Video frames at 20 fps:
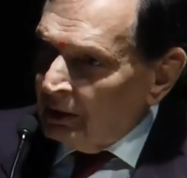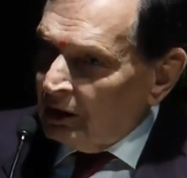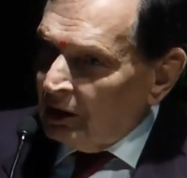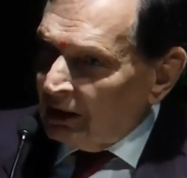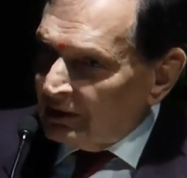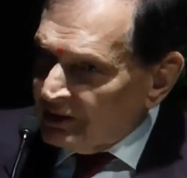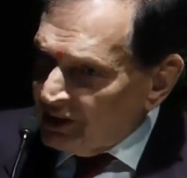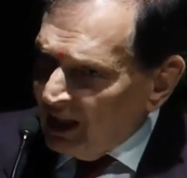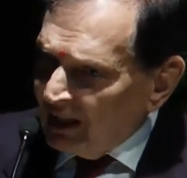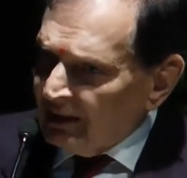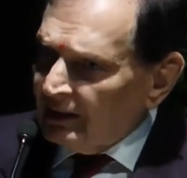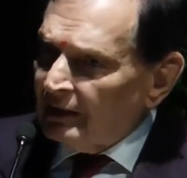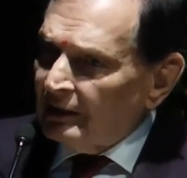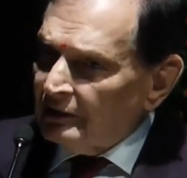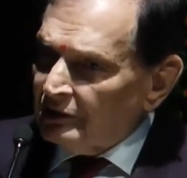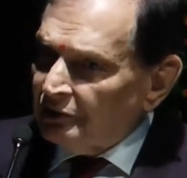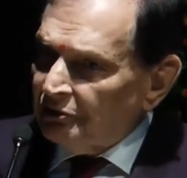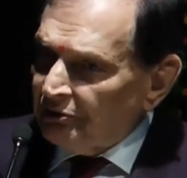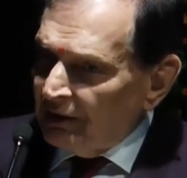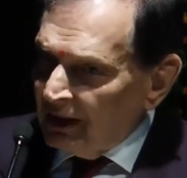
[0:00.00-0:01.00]

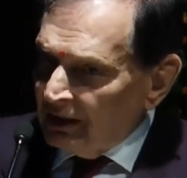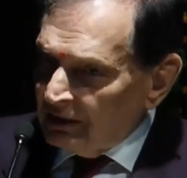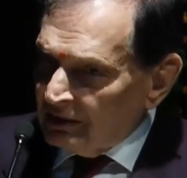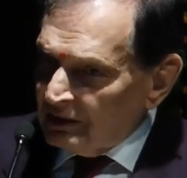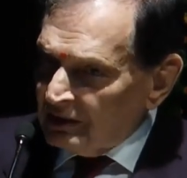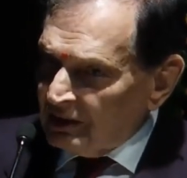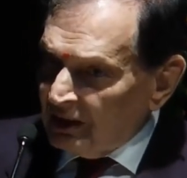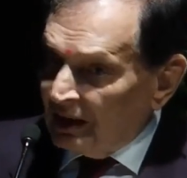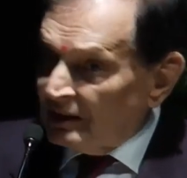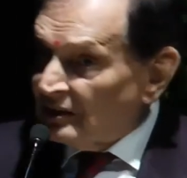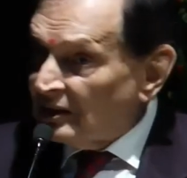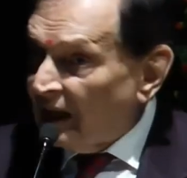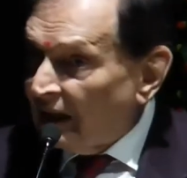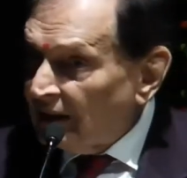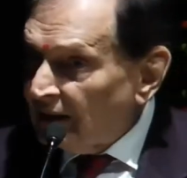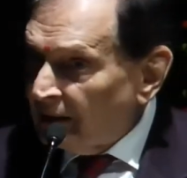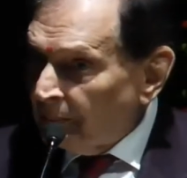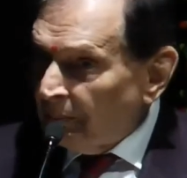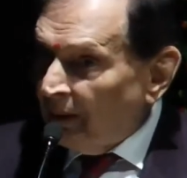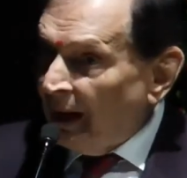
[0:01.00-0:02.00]
consulting his friends,
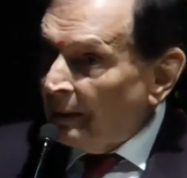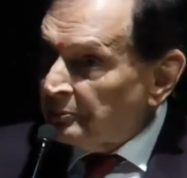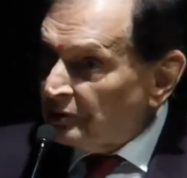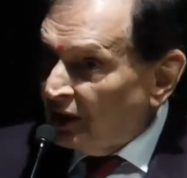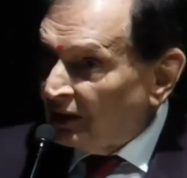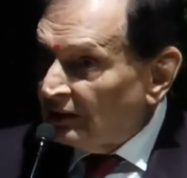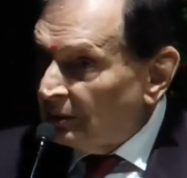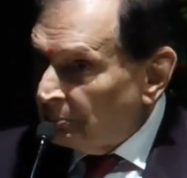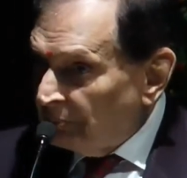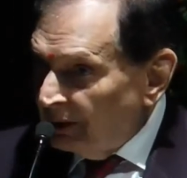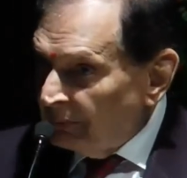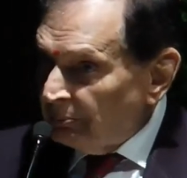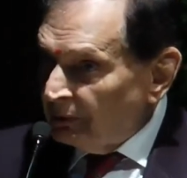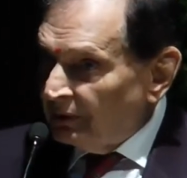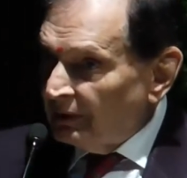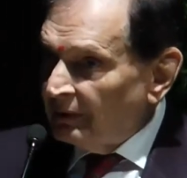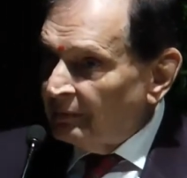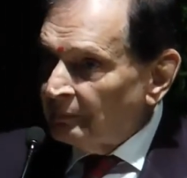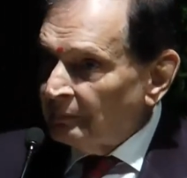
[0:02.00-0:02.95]
consulting perhaps other people,